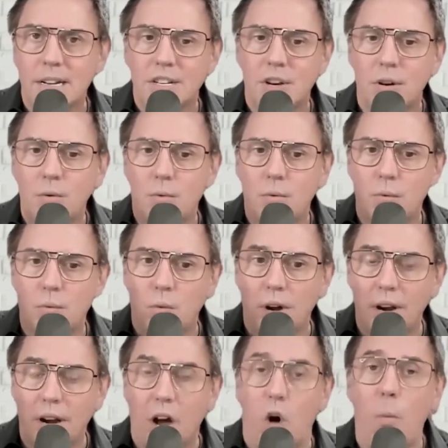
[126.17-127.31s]
So
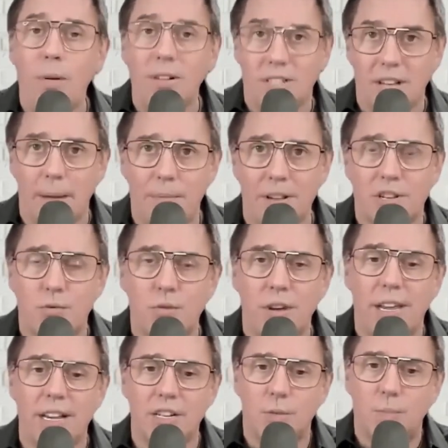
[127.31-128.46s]
what opens up this
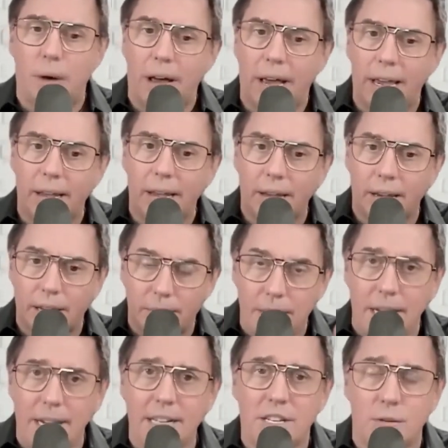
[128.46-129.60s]
week is by
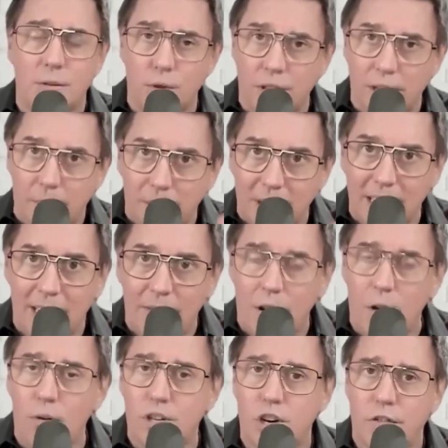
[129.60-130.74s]
committing to really
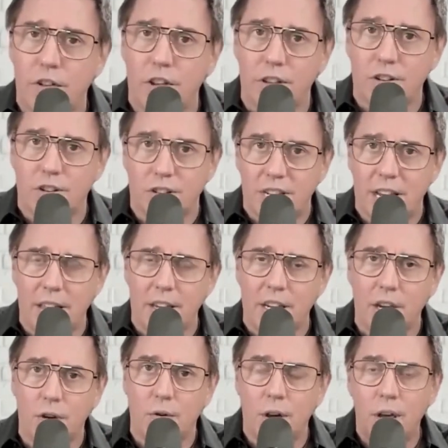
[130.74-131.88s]
believing what your feelings are telling
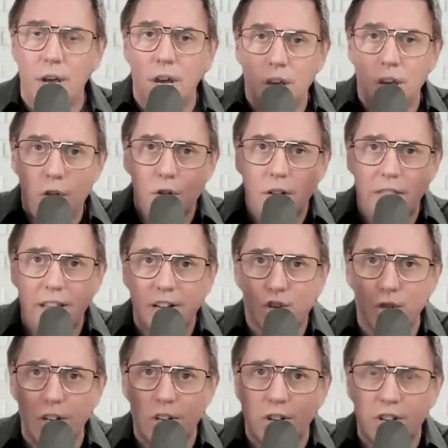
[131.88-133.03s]
you, you can then
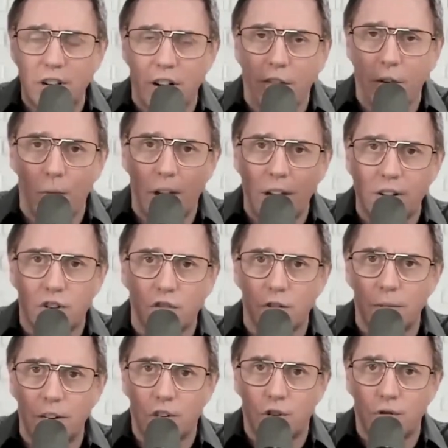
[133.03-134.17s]
treat yourself the way you deserve
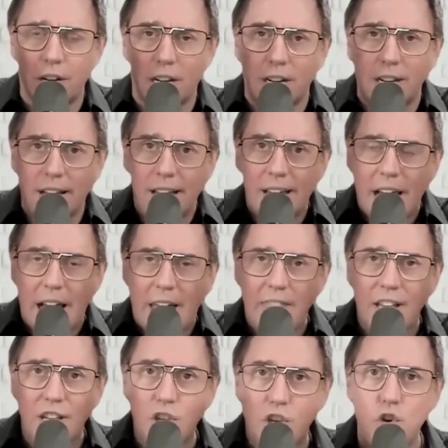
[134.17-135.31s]
to be treated. And
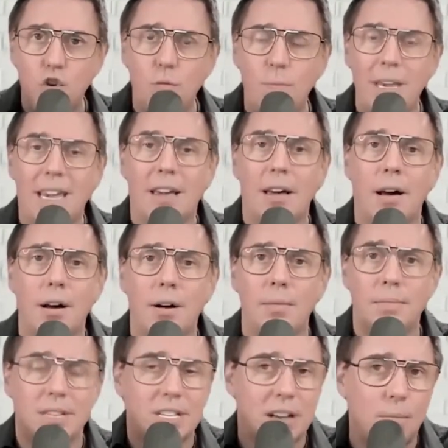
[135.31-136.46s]
then you
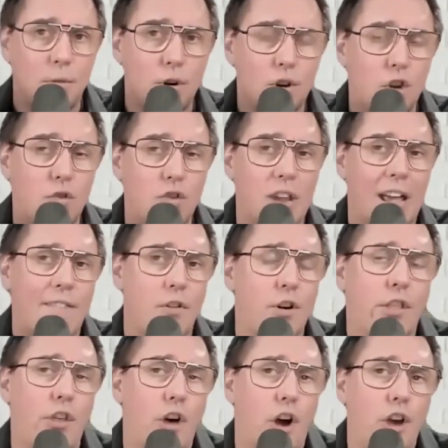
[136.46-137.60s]
become someone you
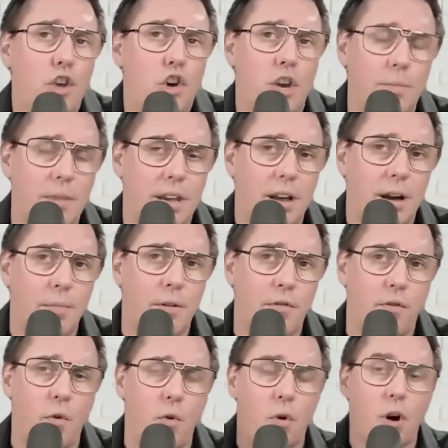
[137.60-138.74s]
never thought you could become
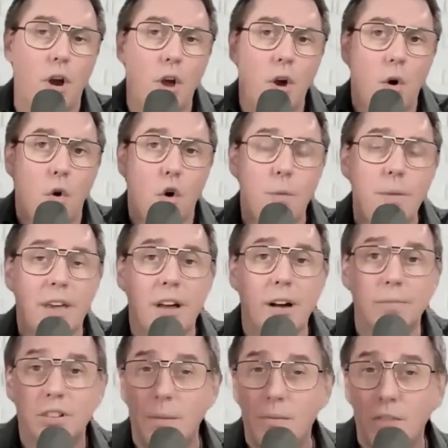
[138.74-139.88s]
before, or
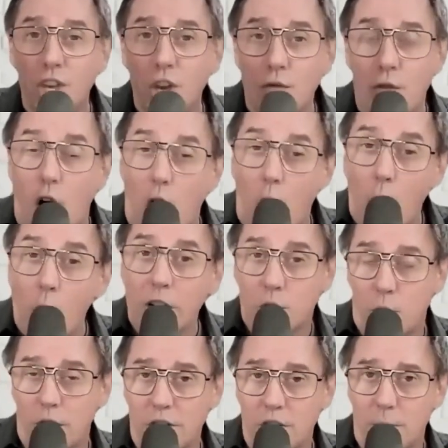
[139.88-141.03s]
become something you've always
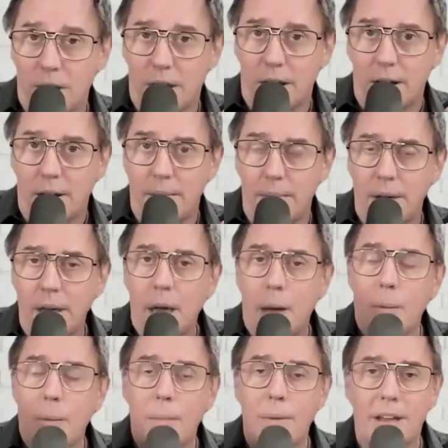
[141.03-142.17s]
wanted to become.
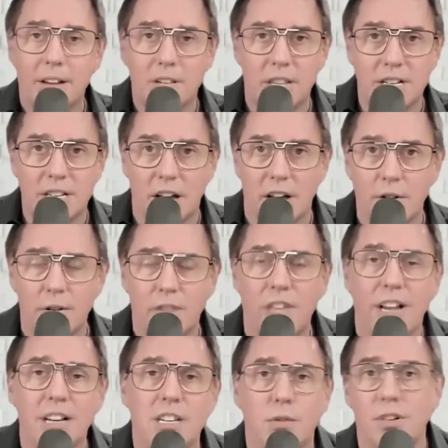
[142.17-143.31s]
But because of these other
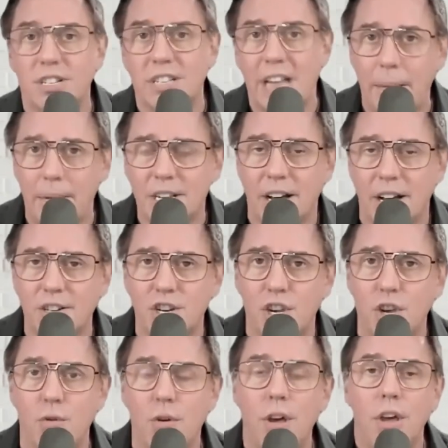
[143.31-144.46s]
things that were sabotaging
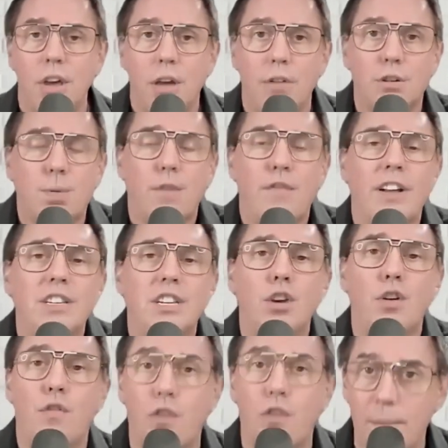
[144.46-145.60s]
you, it was preventing
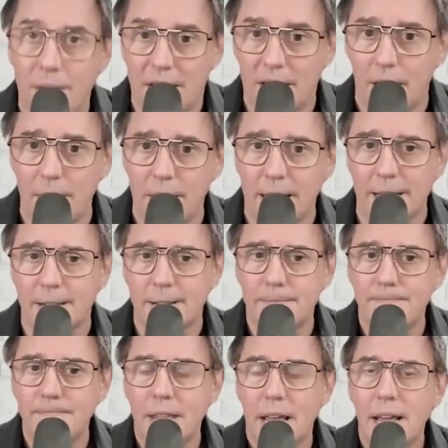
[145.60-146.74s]
you from becoming it.
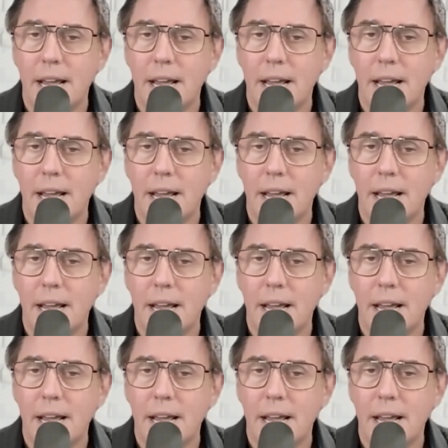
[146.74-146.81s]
